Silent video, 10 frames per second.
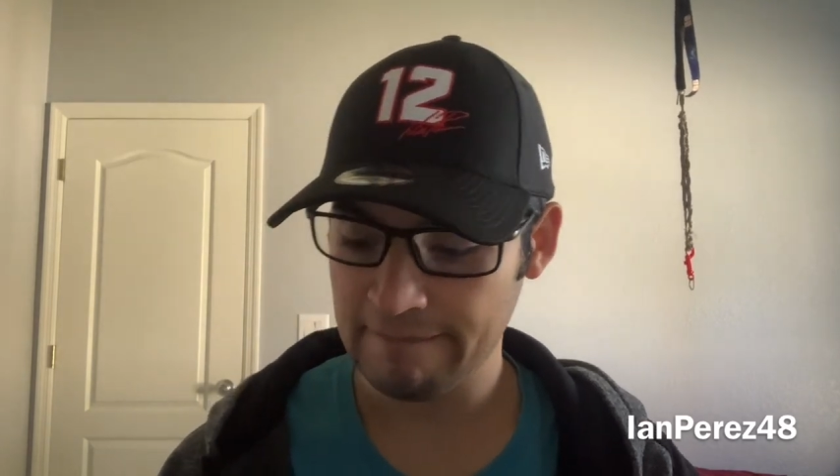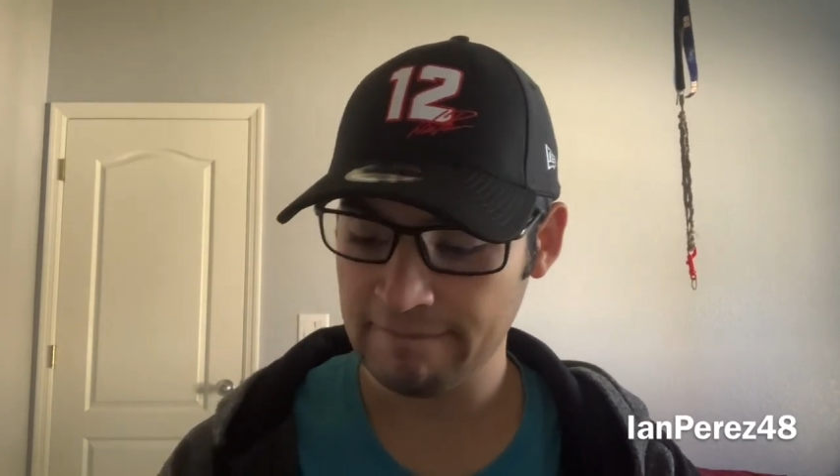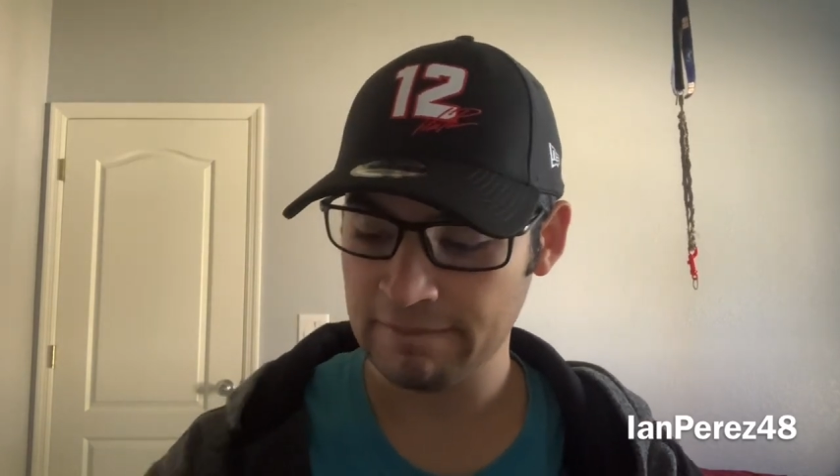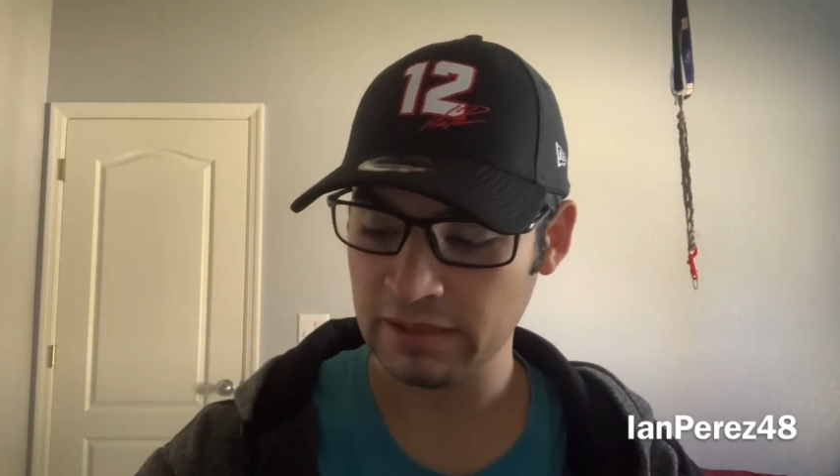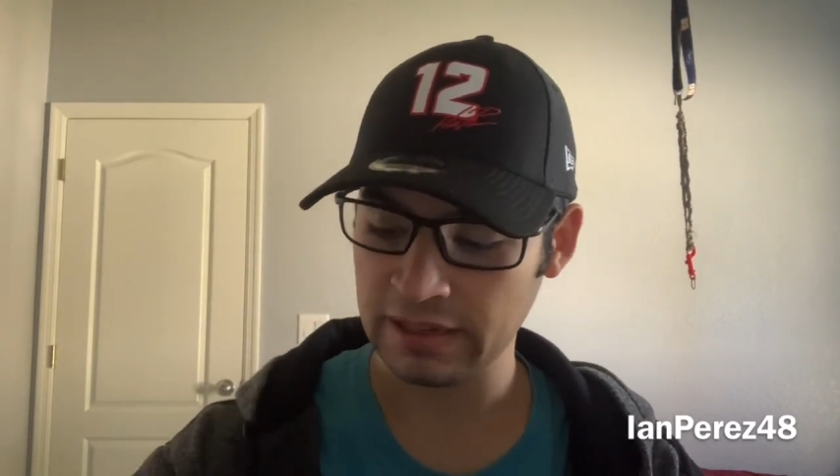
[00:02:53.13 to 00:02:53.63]

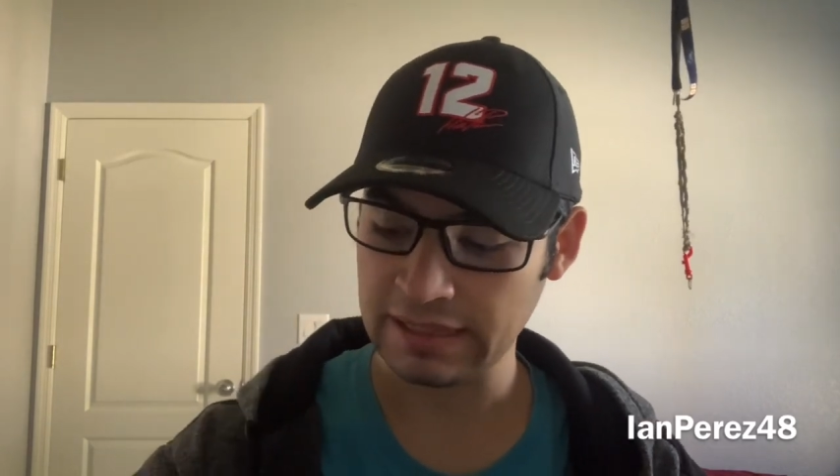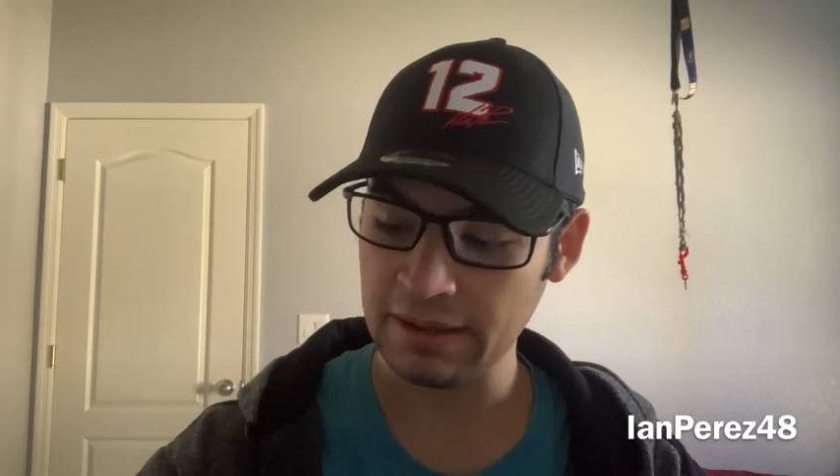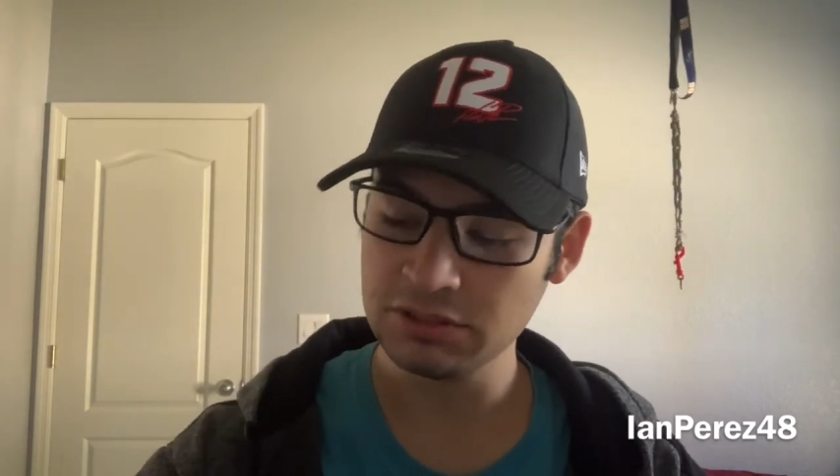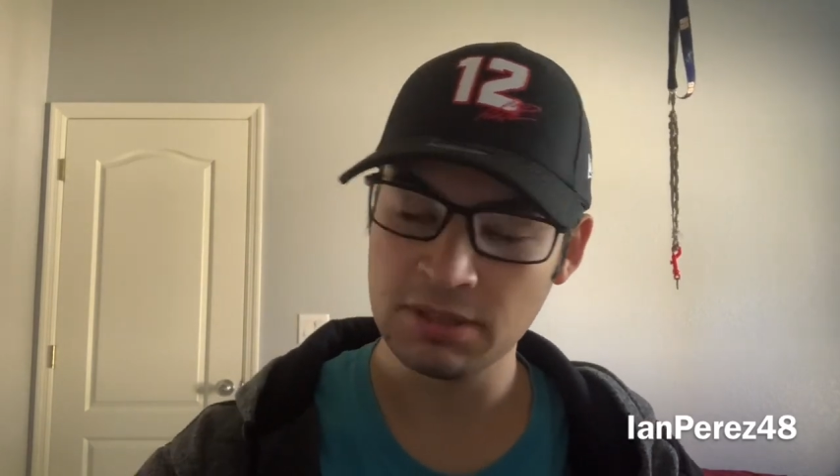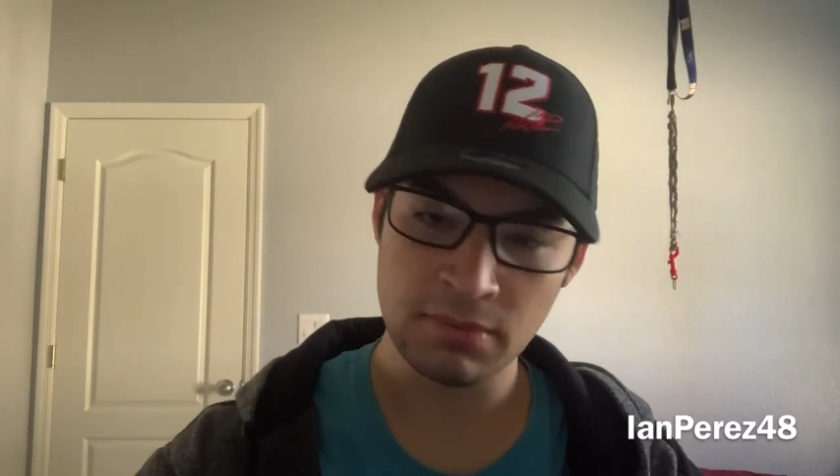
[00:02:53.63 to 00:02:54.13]
Like, that
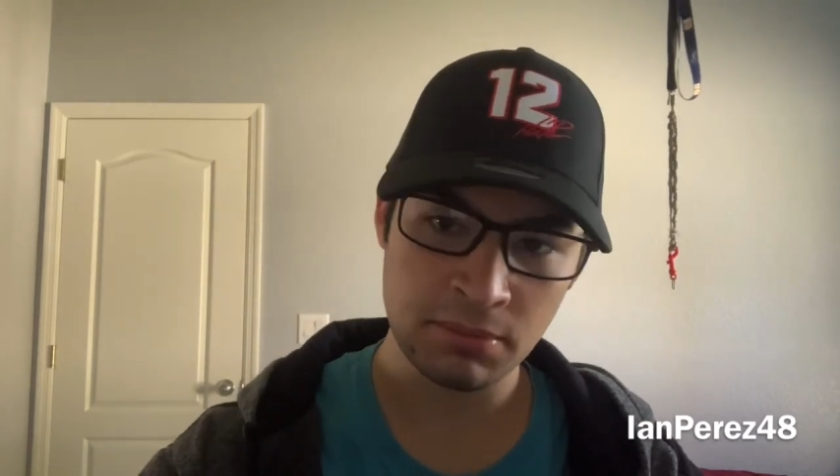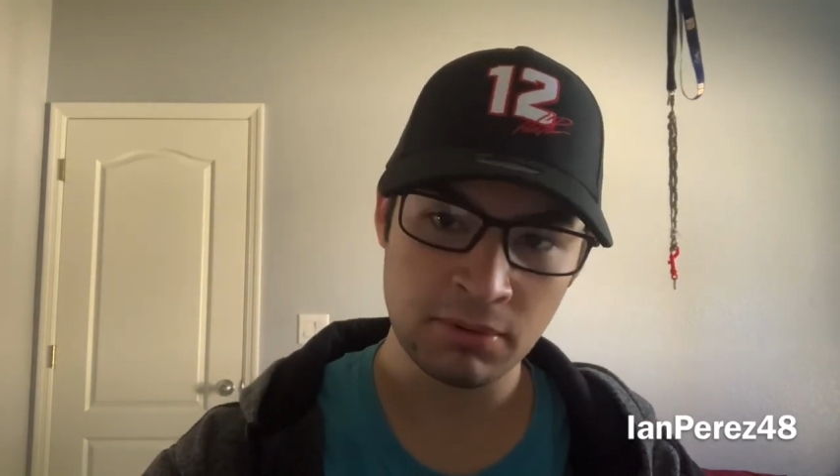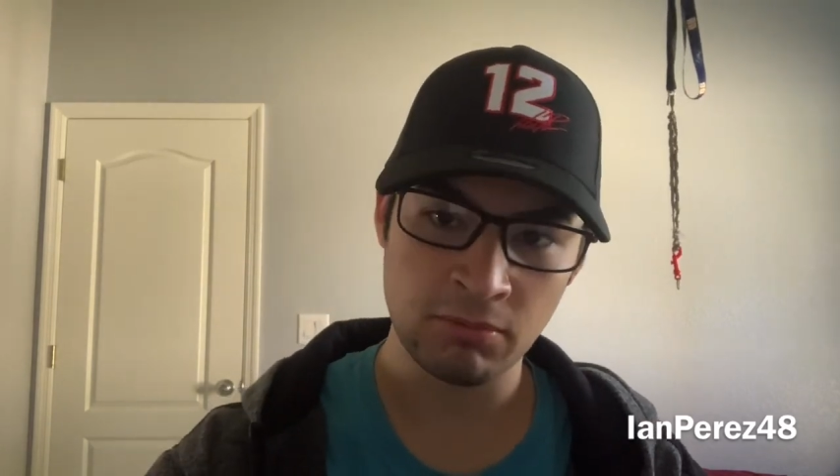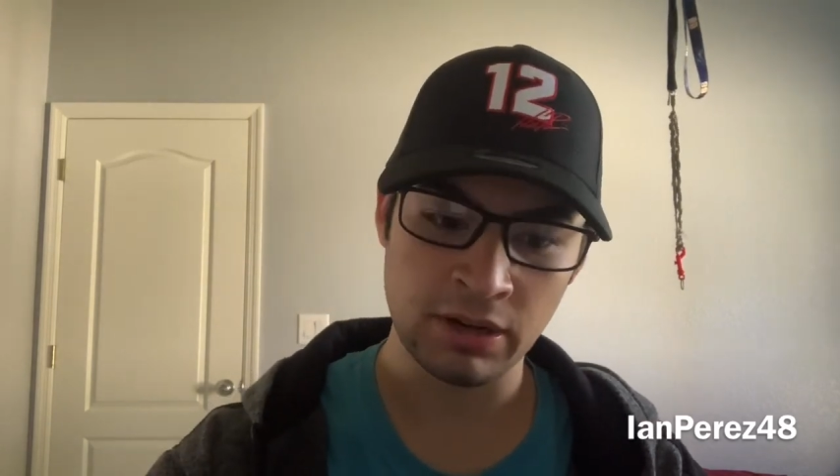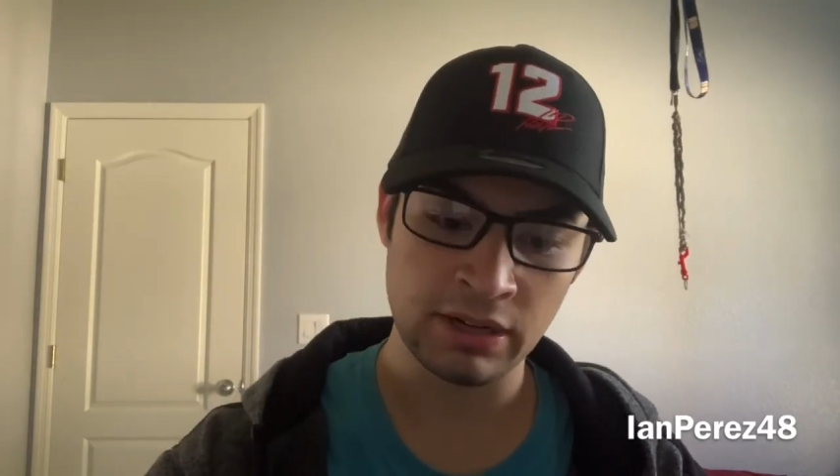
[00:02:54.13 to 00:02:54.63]
was a
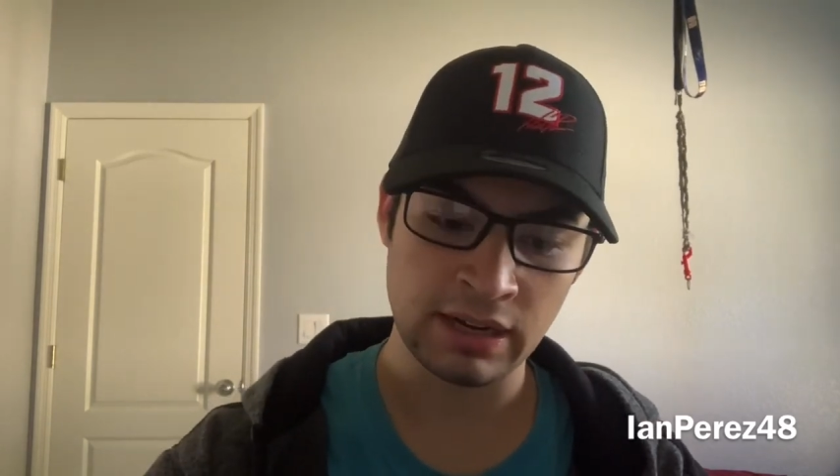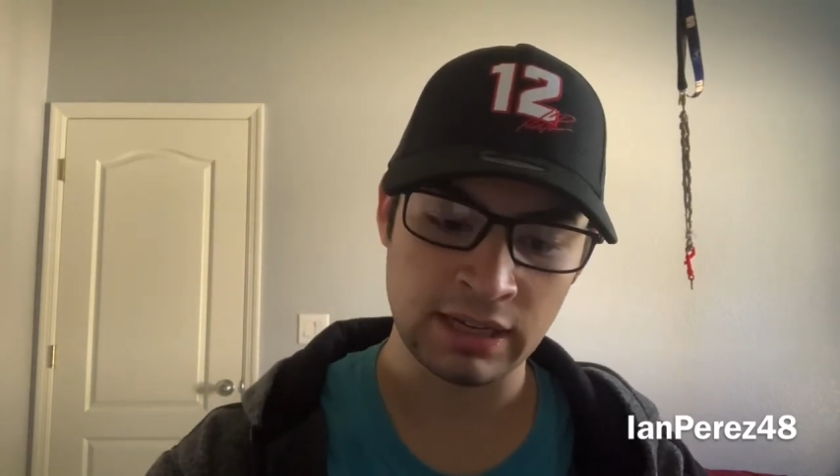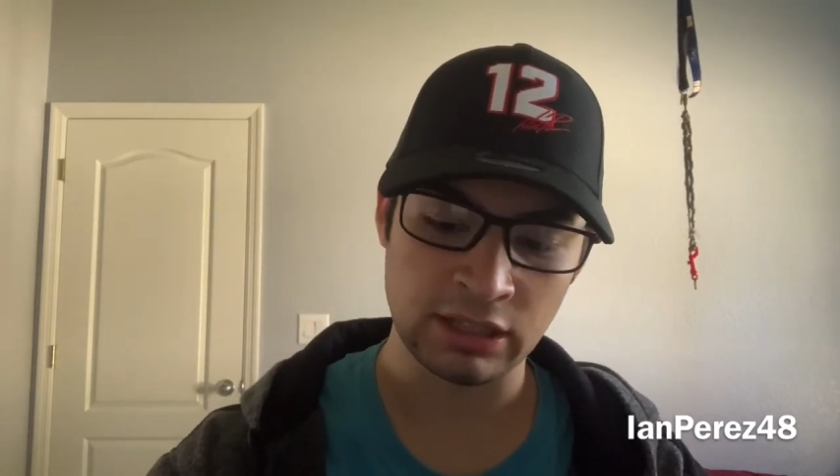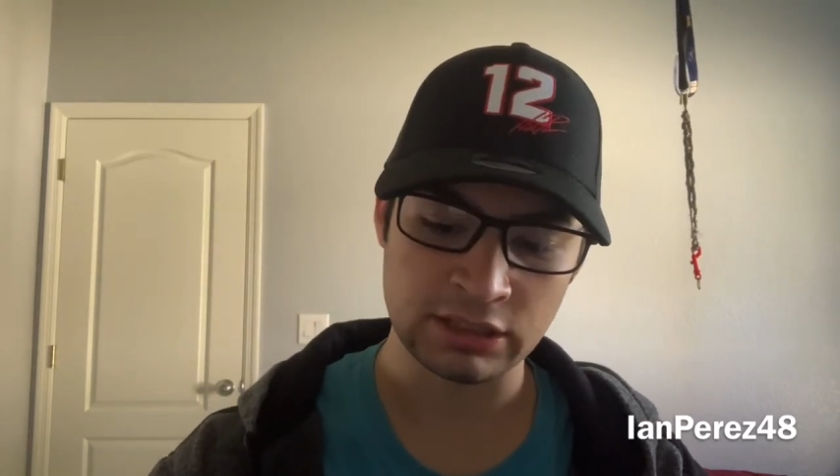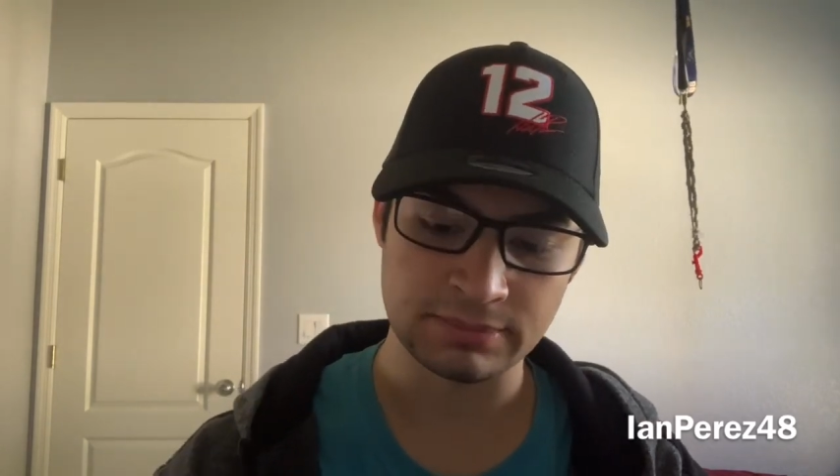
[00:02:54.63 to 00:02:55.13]
moment when I
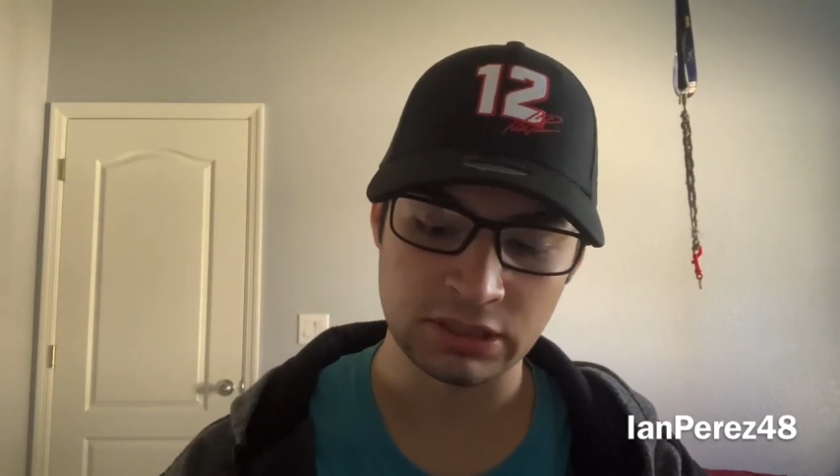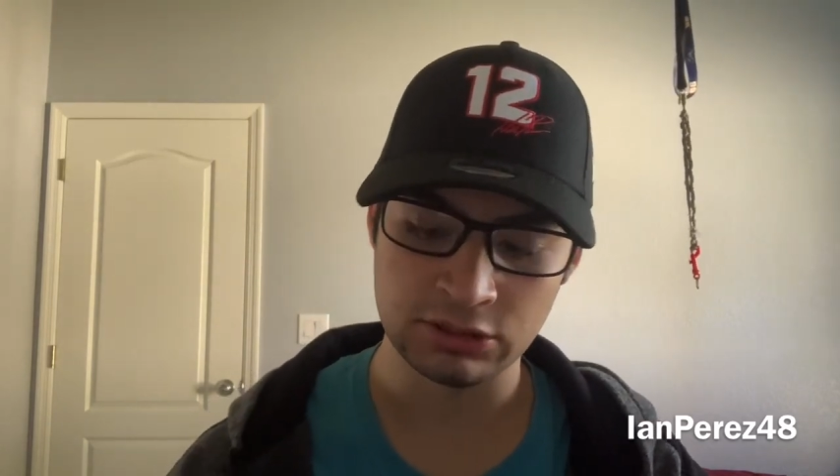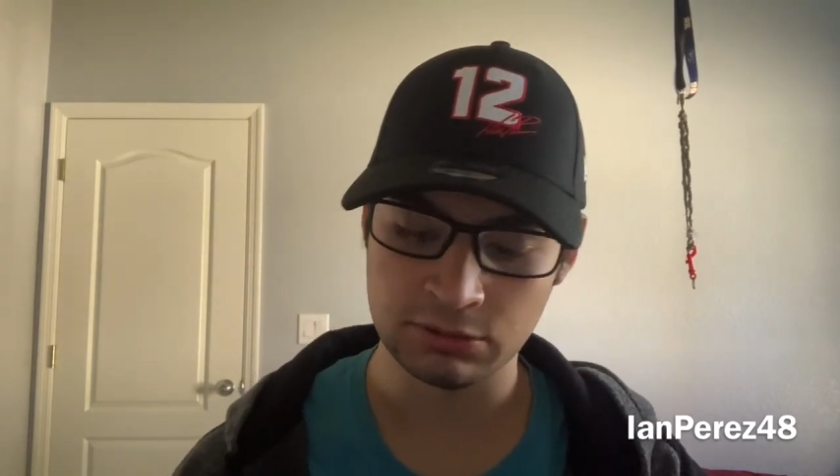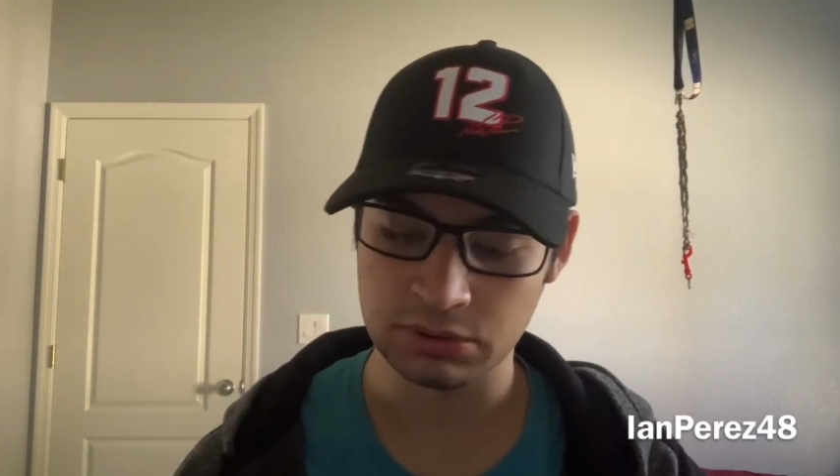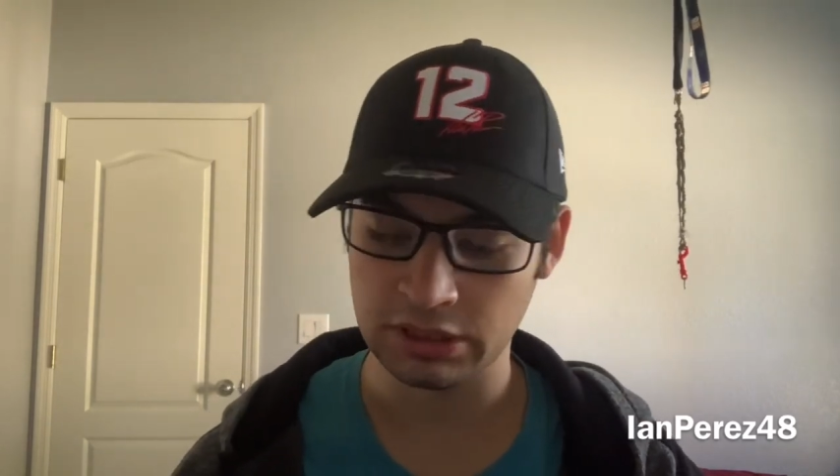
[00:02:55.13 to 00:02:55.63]
lost my
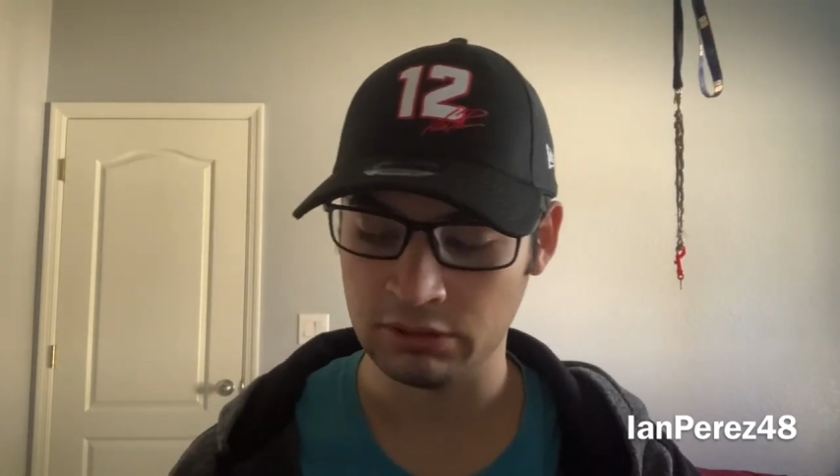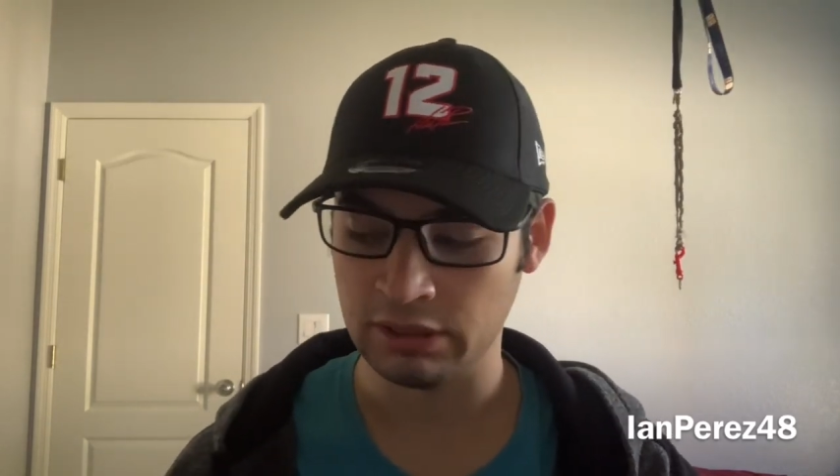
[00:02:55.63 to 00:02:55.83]
YouTube channel.